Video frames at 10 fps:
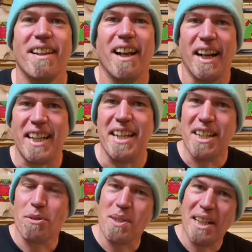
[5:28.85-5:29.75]
Again,
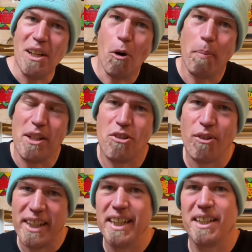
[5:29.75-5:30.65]
this was a little bit
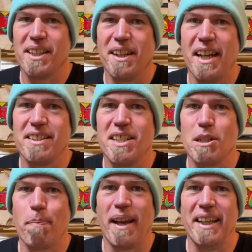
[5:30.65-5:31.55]
trickier than I
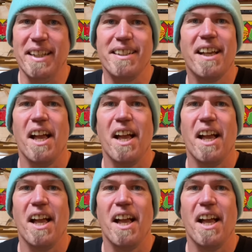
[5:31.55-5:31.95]
anticipated,